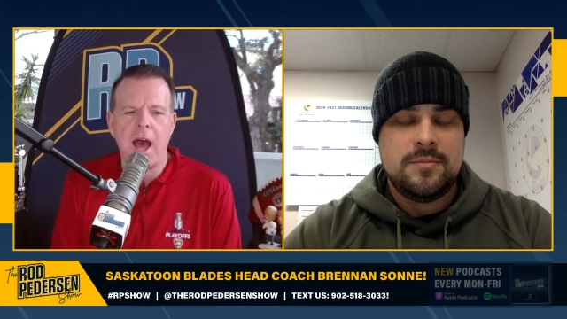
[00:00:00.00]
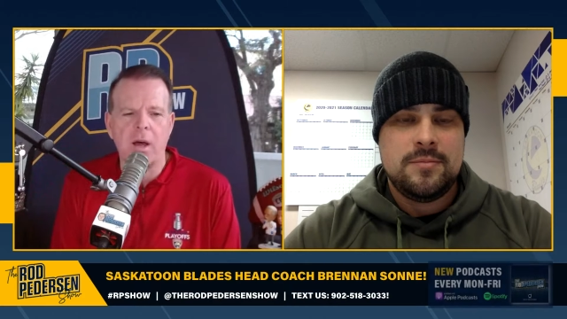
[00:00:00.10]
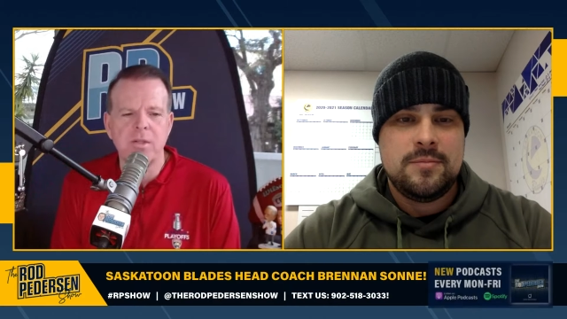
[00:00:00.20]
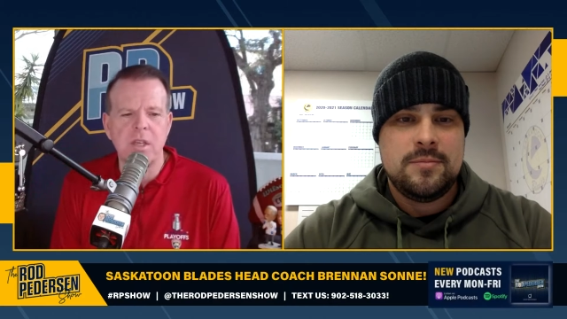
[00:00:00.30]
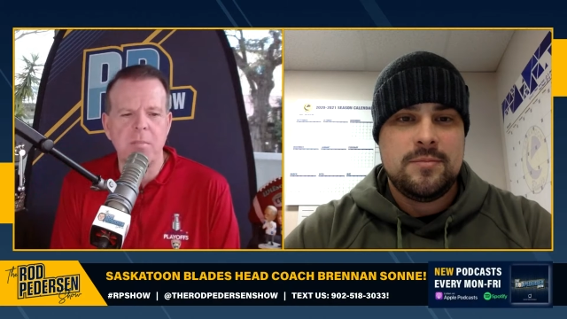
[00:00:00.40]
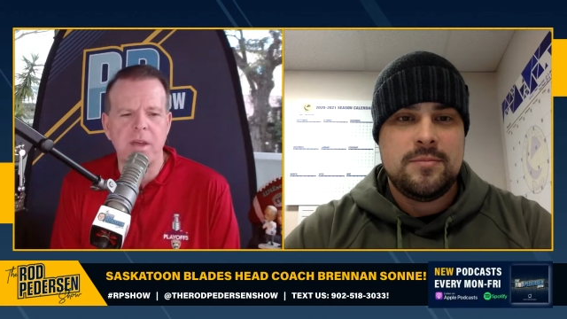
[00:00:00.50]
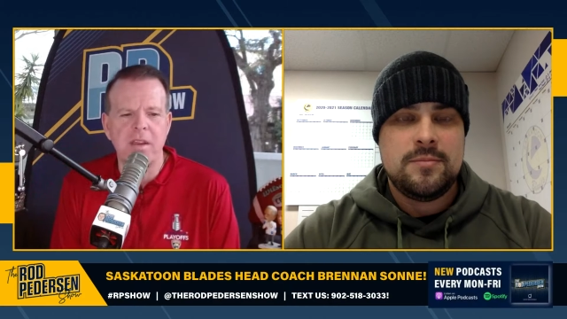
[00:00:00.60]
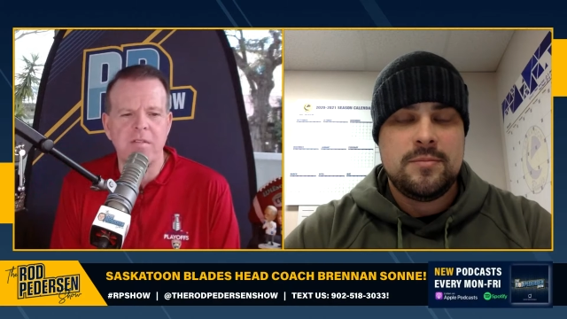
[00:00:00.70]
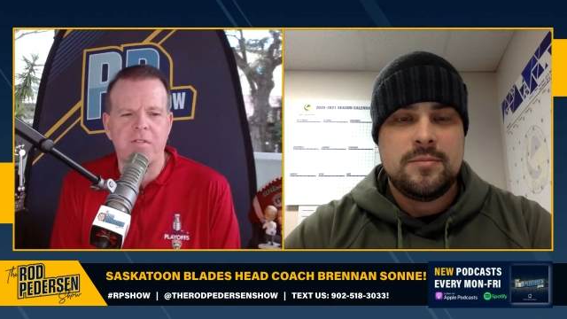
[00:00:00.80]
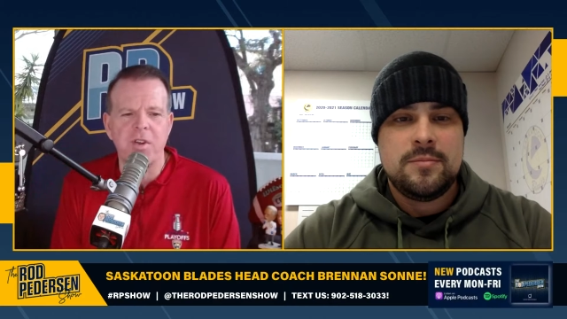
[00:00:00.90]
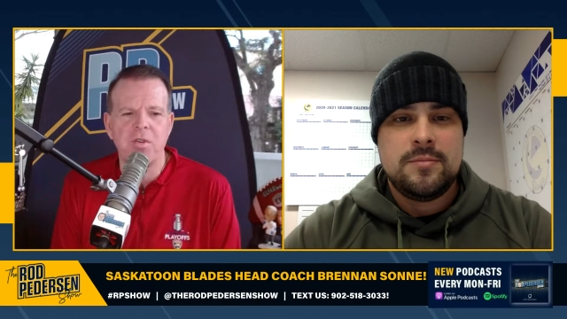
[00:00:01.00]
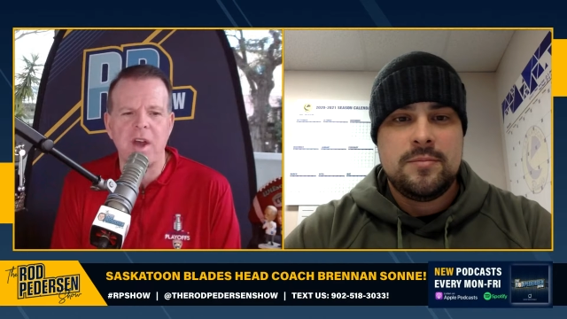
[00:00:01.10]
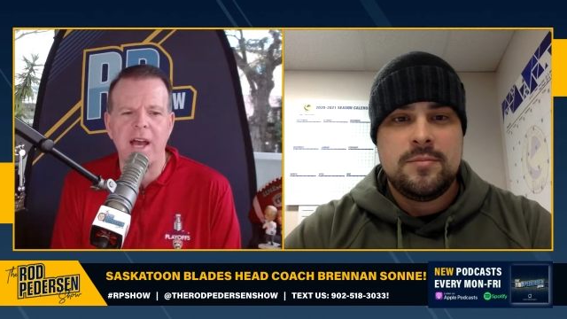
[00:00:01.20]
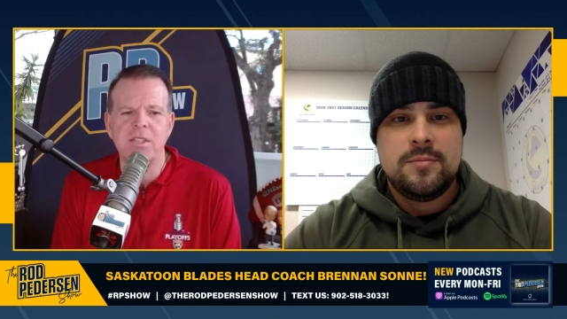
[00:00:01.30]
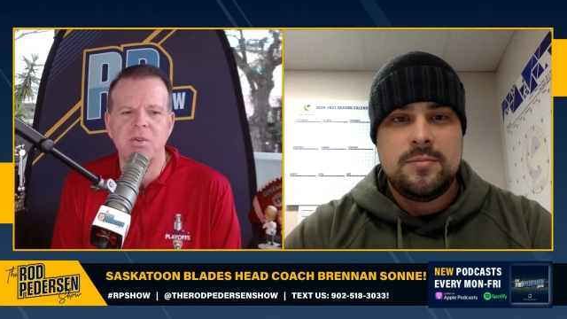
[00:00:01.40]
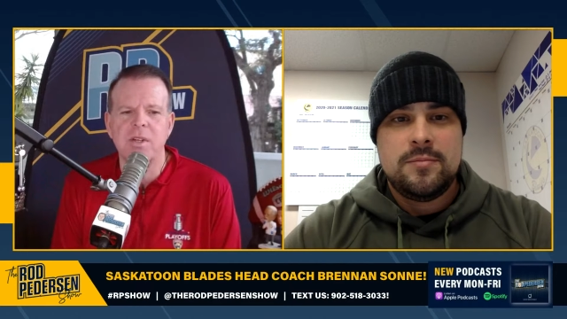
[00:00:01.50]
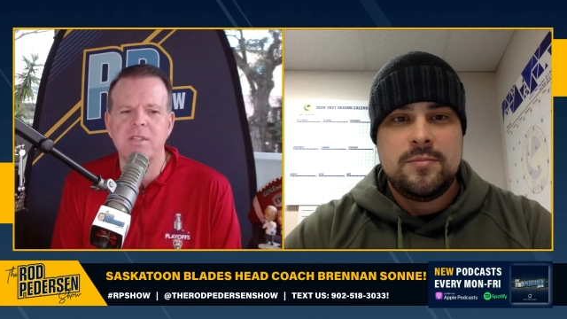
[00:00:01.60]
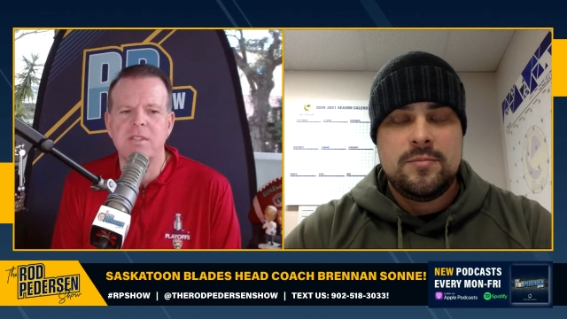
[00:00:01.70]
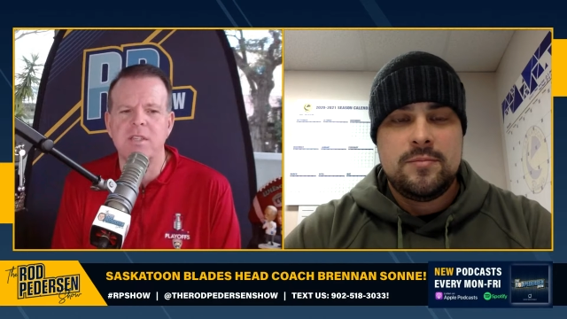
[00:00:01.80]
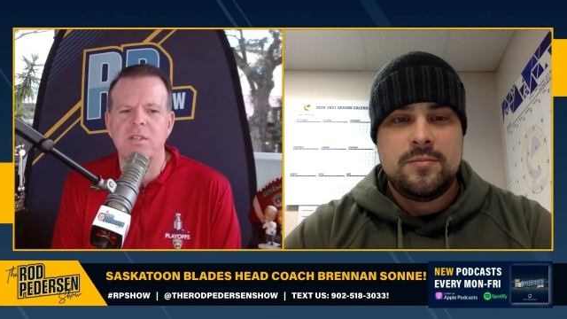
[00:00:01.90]
Speaker 1: How's he been for you guys, or
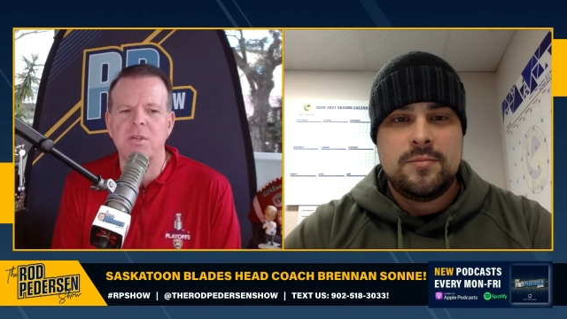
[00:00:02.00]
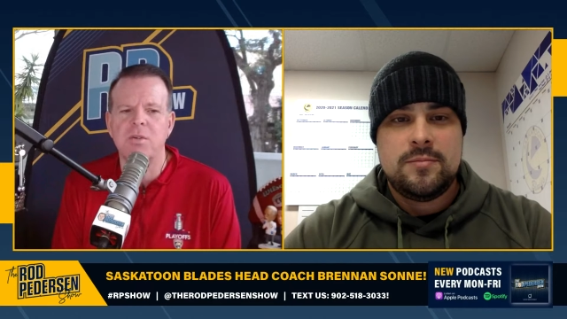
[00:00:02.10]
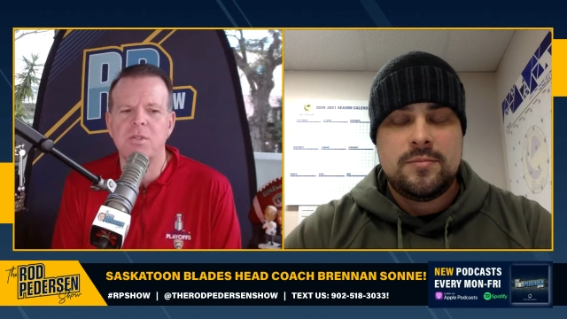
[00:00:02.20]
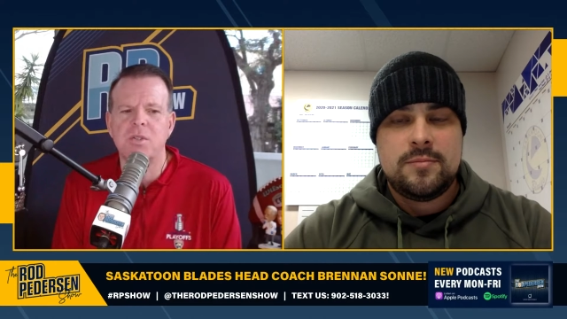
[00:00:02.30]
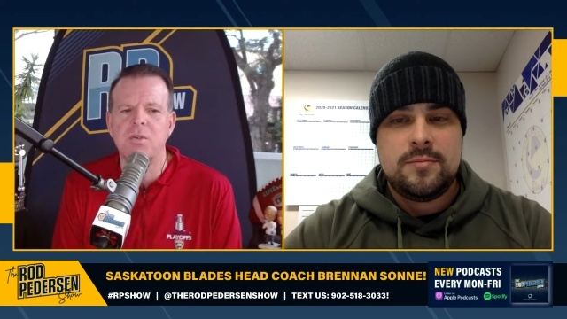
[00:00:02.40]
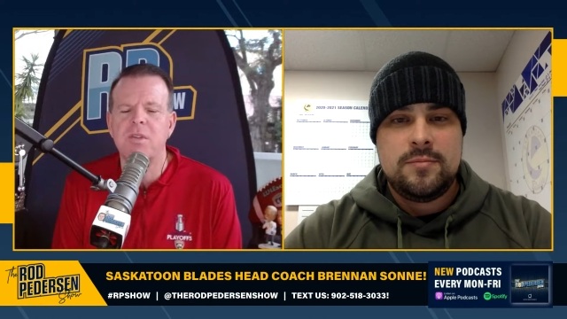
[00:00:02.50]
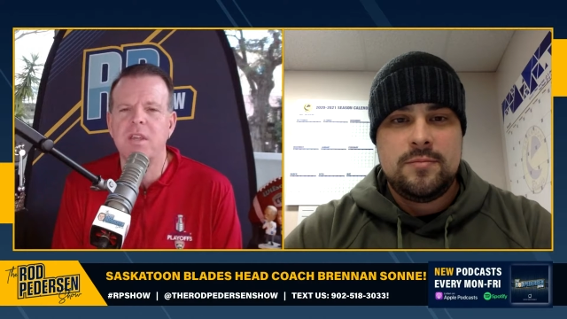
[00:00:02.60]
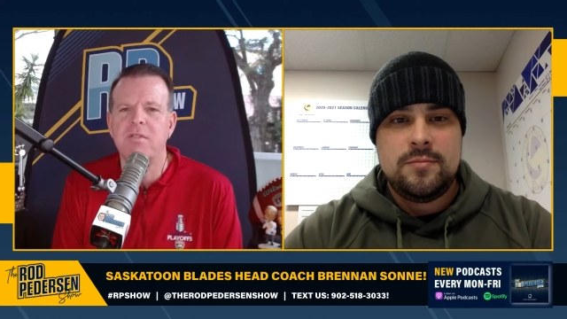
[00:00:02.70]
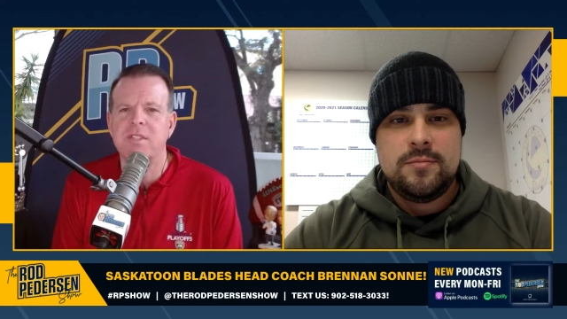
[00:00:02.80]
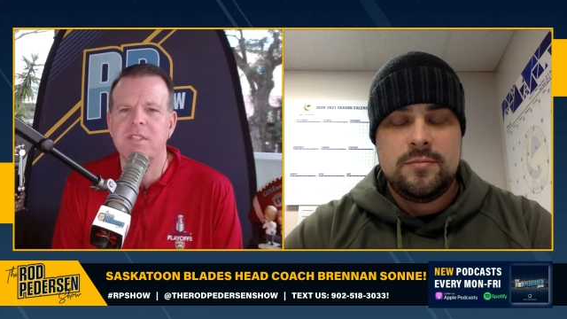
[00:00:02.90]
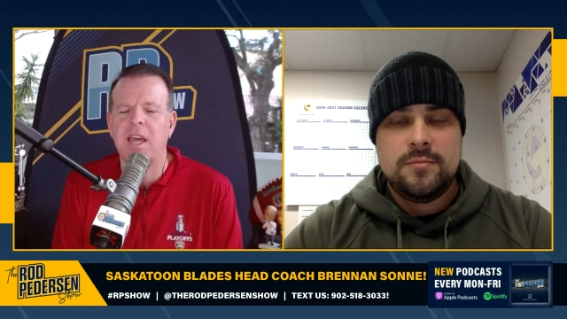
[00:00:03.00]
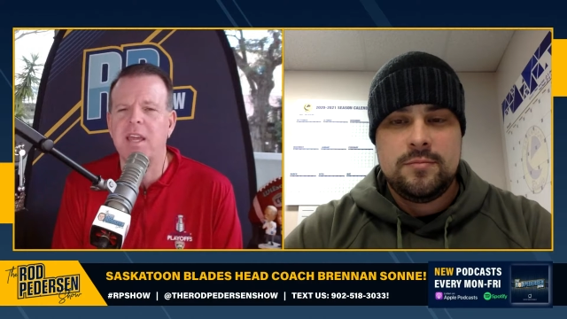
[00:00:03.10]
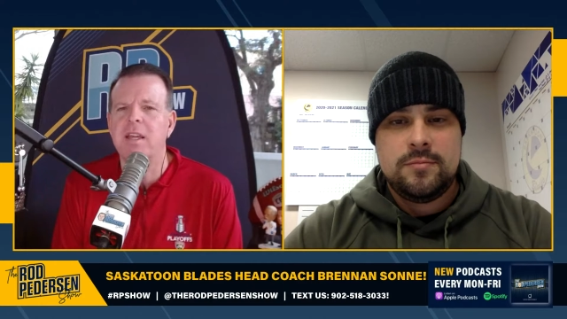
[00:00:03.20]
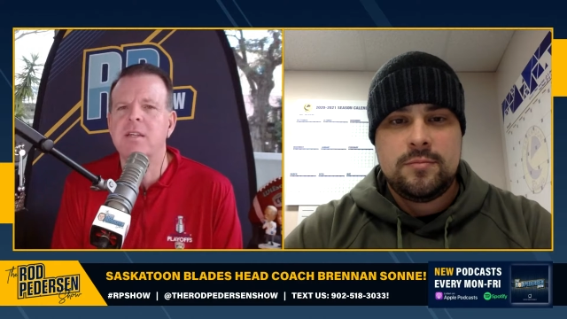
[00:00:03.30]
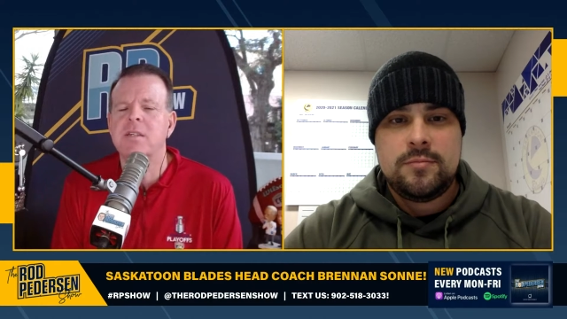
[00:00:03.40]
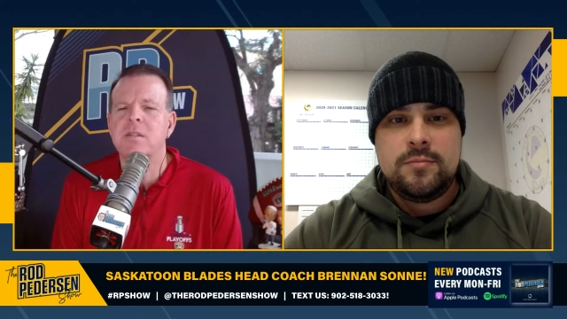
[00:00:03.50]
is it too soon to even say?